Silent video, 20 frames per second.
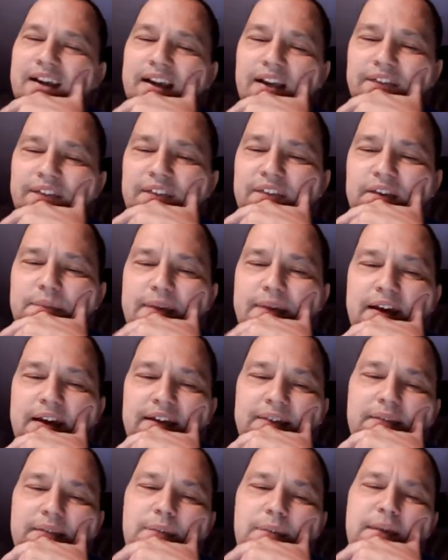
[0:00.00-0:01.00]
Isn't
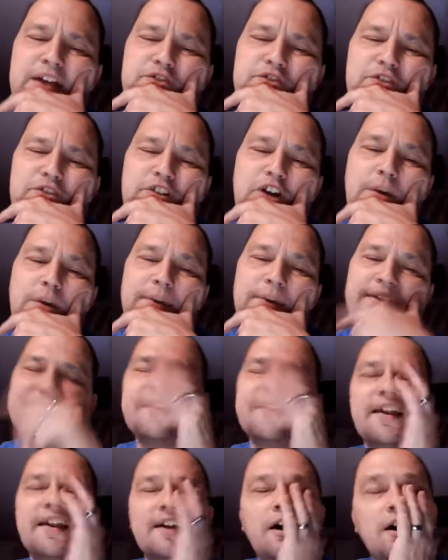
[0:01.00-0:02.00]
the mandarin goby,
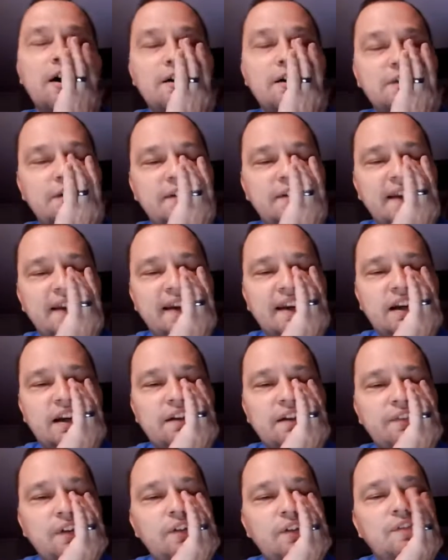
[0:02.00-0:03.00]
isn't that hard to take
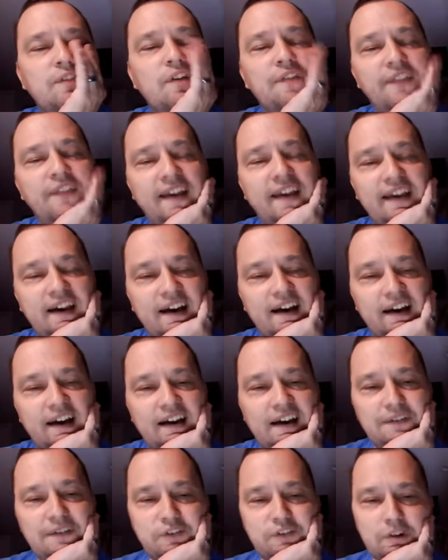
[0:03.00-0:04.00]
care of though? Don't they
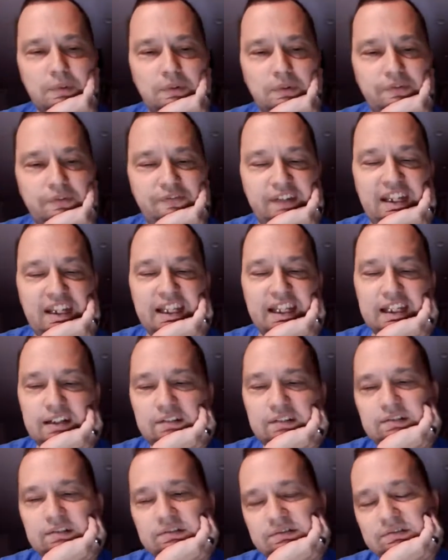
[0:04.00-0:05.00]
have trouble
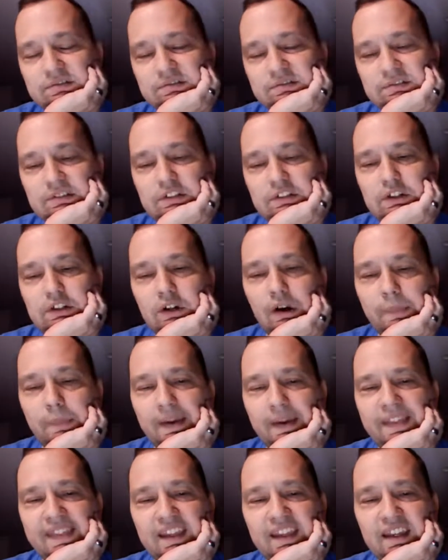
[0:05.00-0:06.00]
feeding? Or am
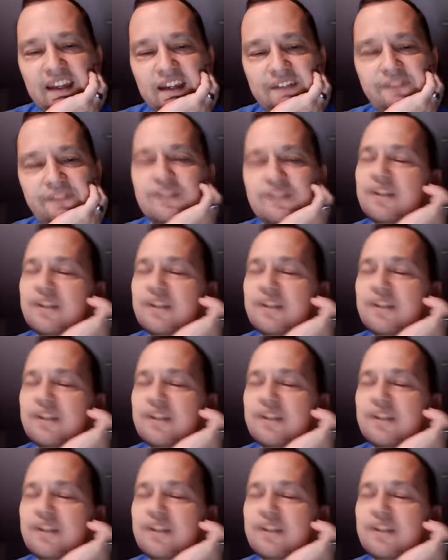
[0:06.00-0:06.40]
I thinking of a